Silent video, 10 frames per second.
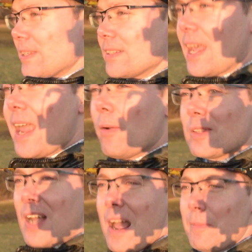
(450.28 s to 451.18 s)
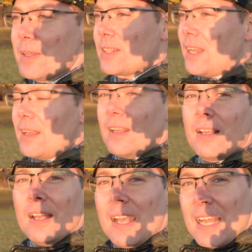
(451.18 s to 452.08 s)
says, hey, what time is it?
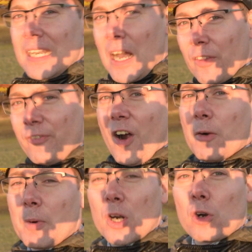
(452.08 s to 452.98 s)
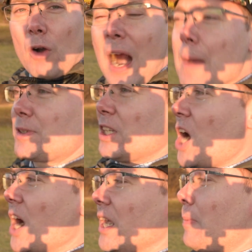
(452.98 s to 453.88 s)
Now the farmer grabs the donkey